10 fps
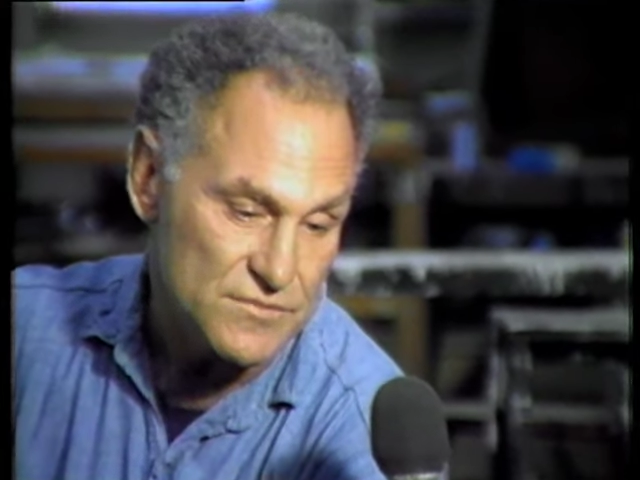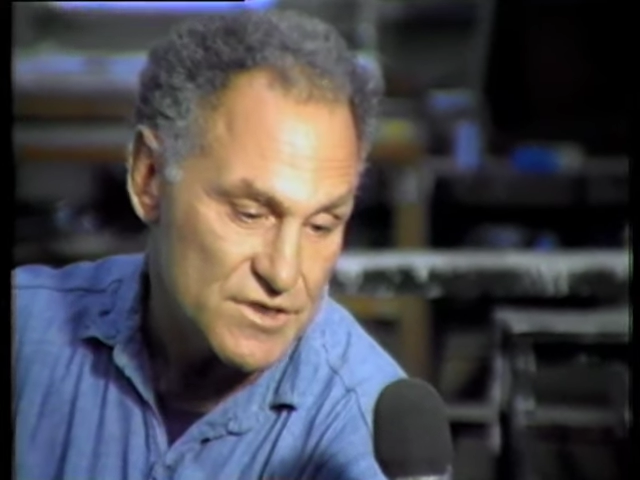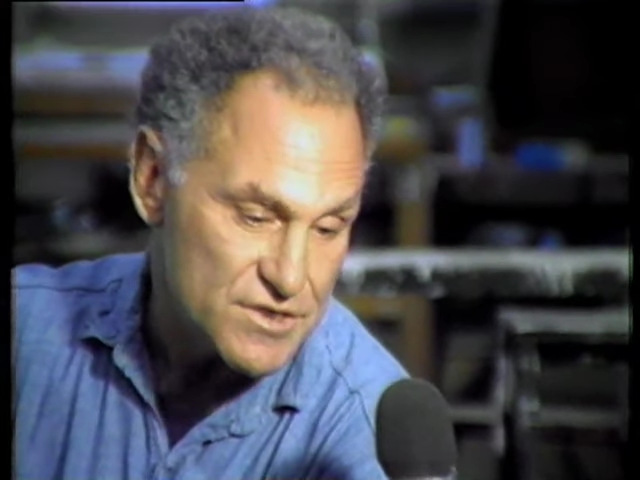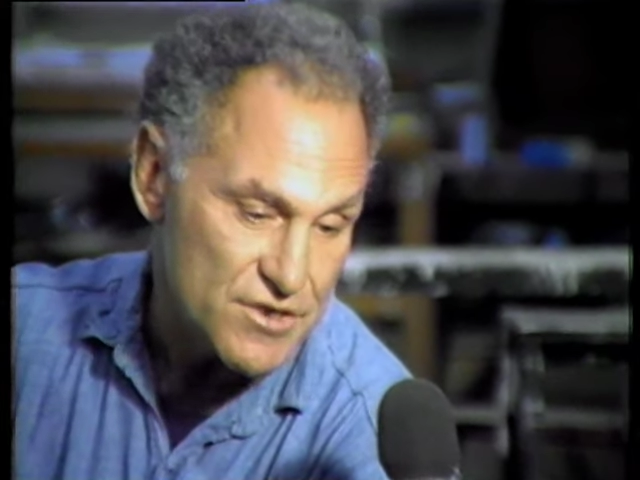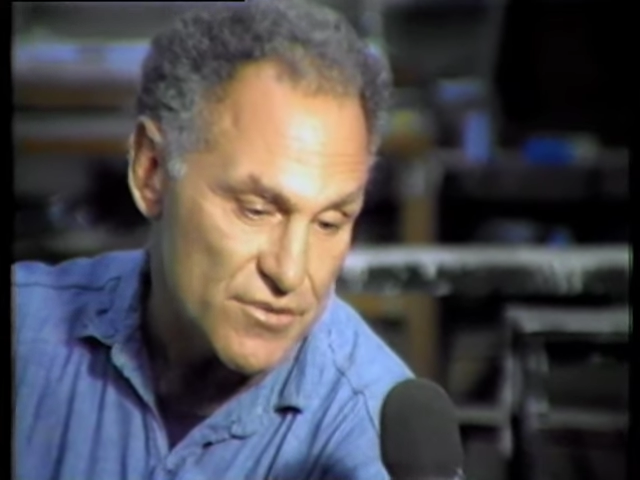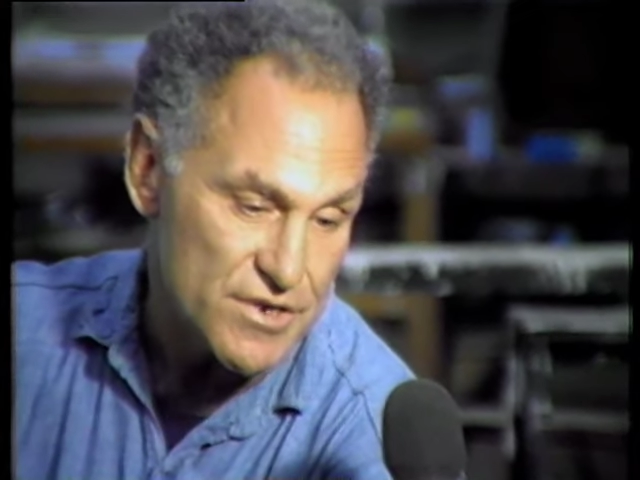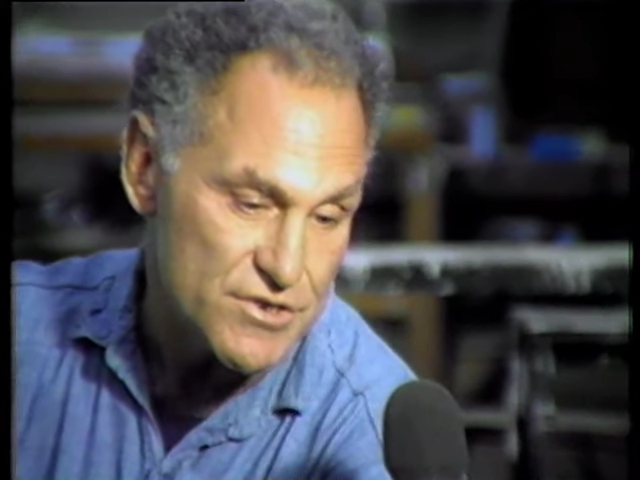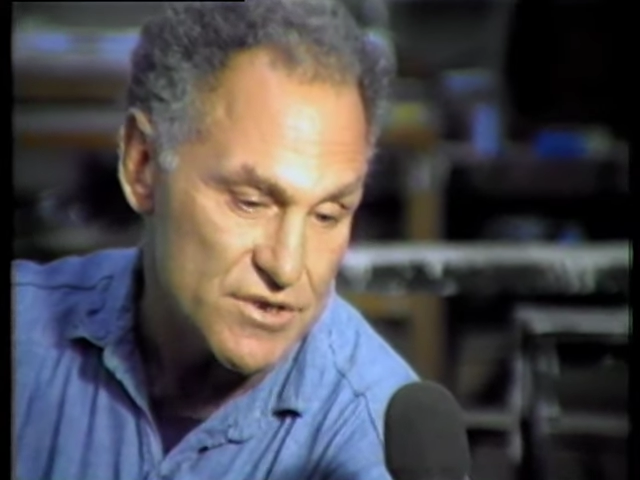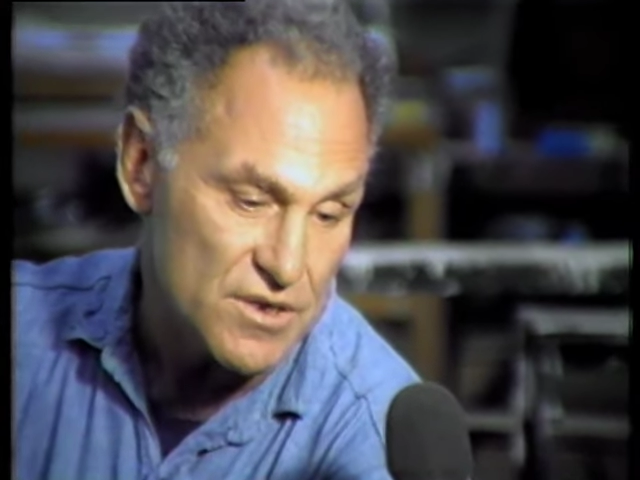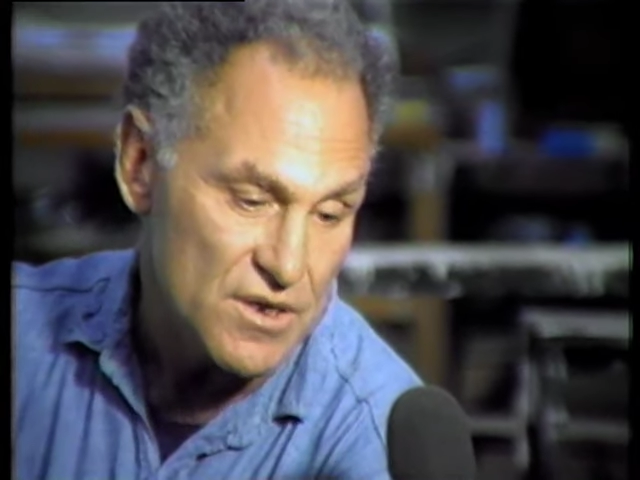
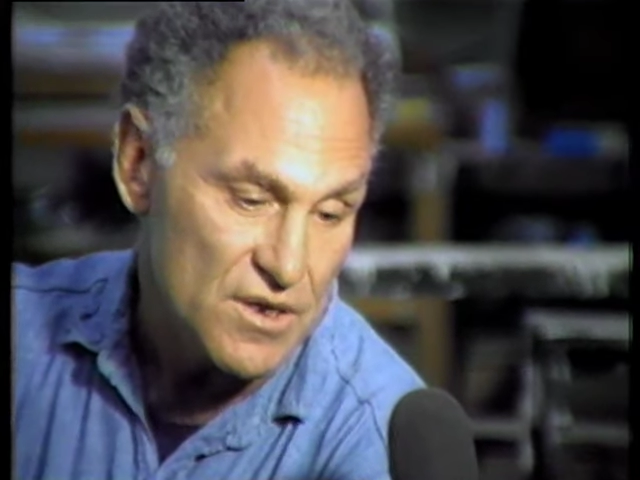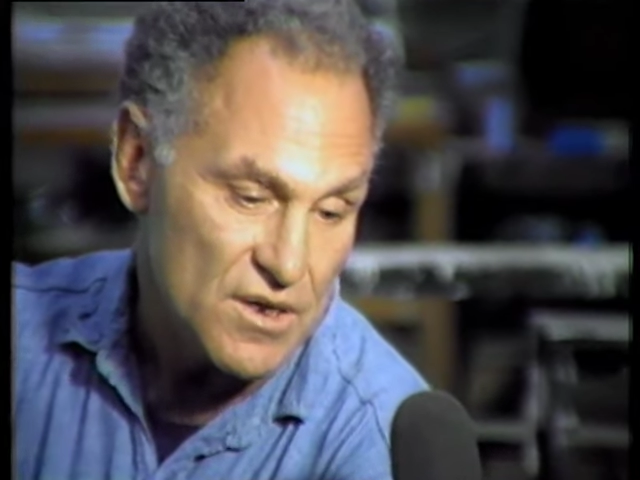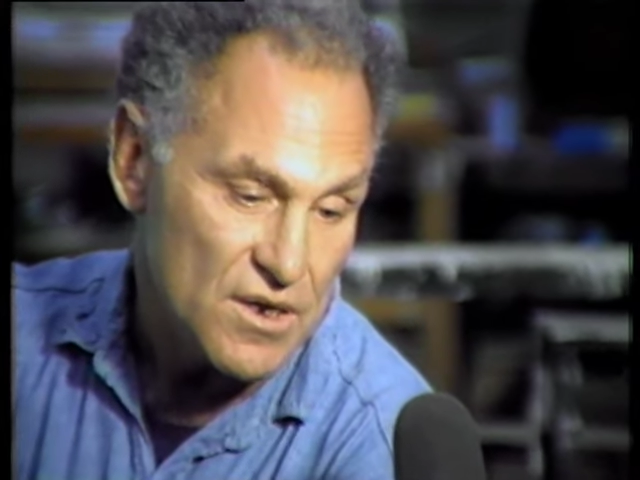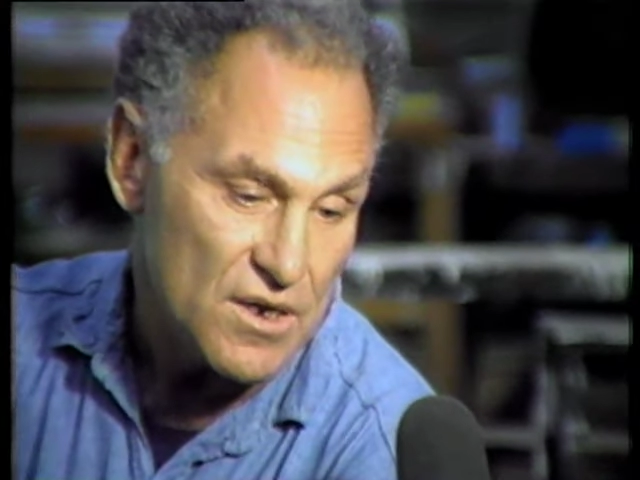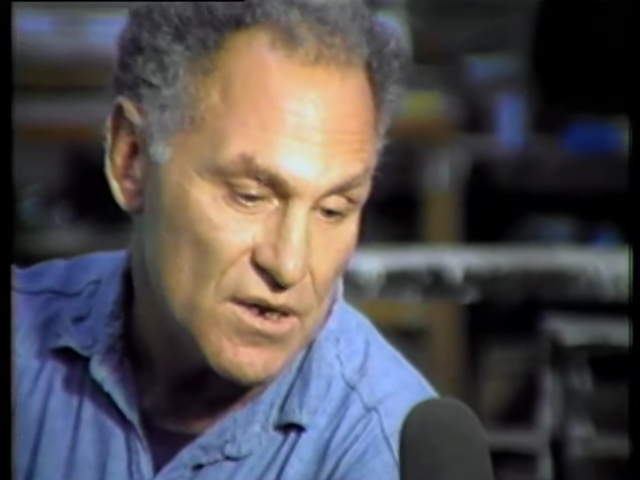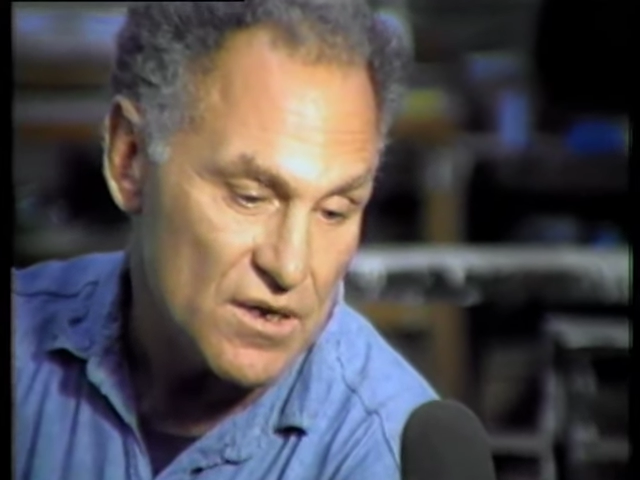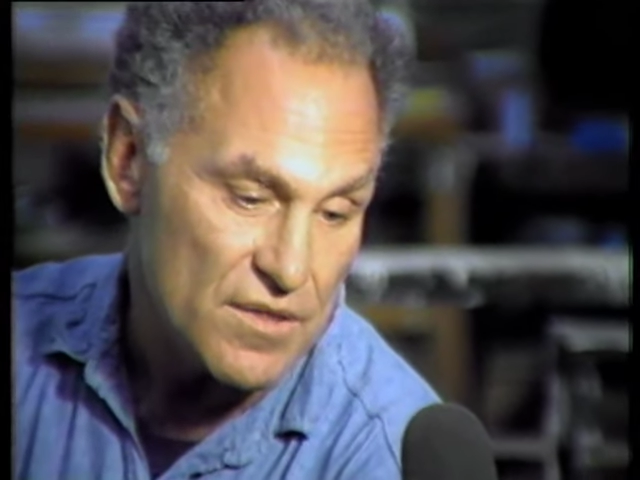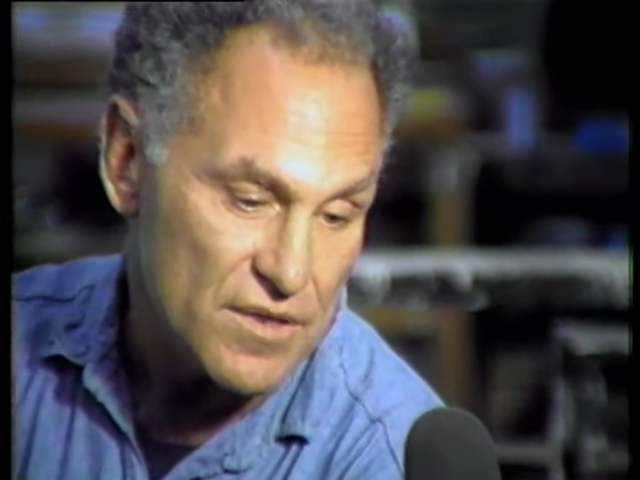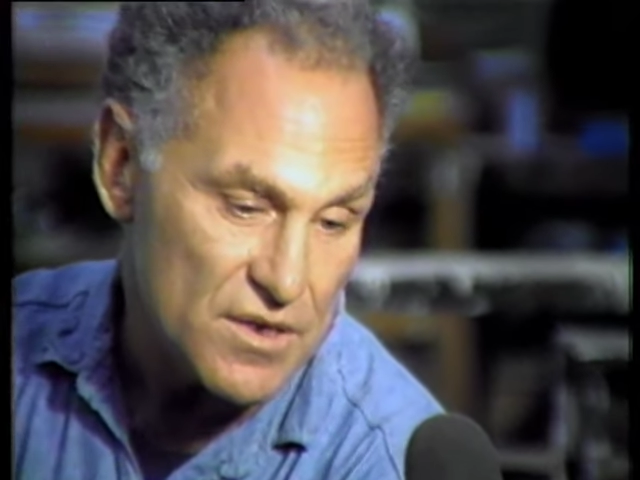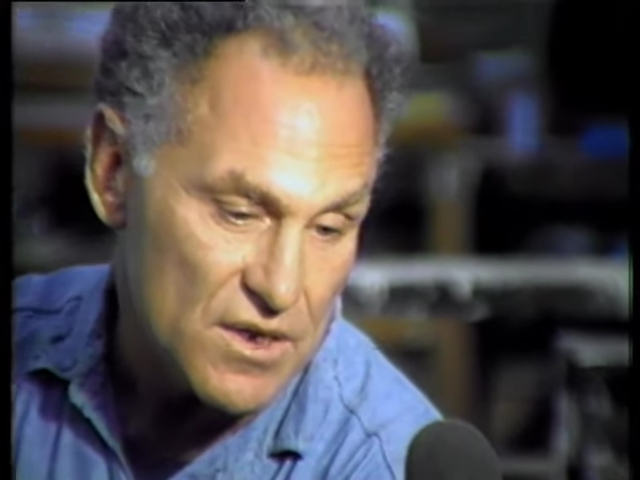consideration and
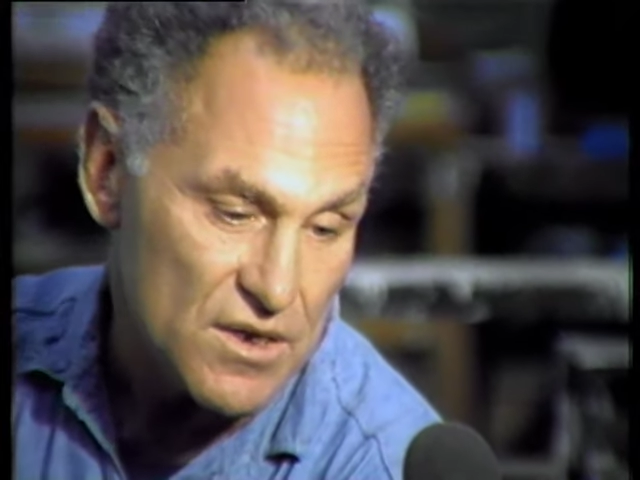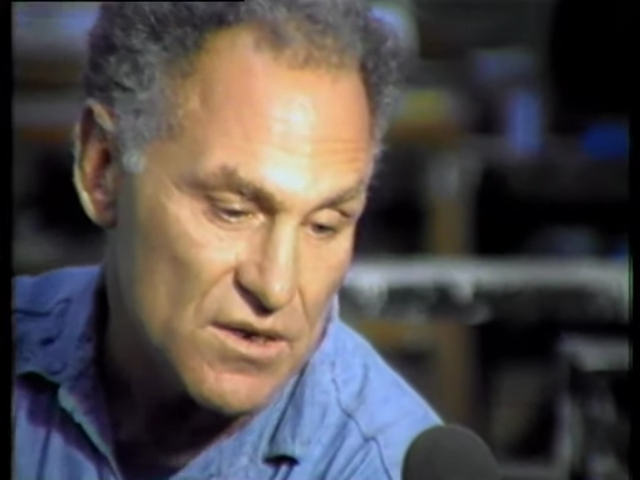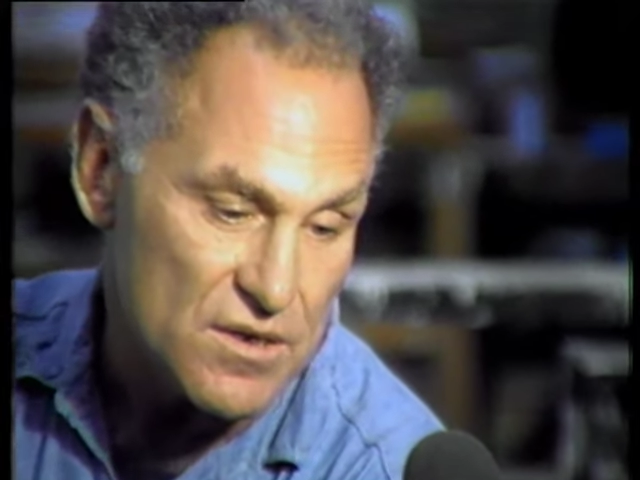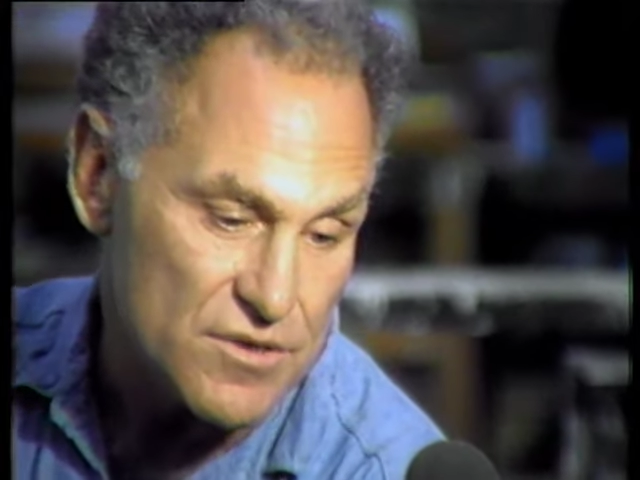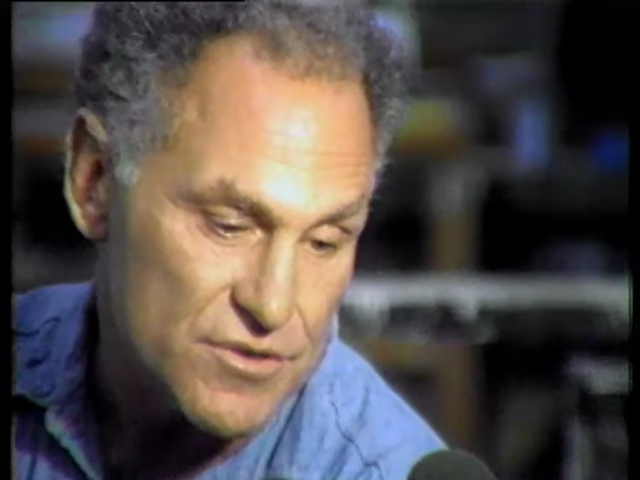the need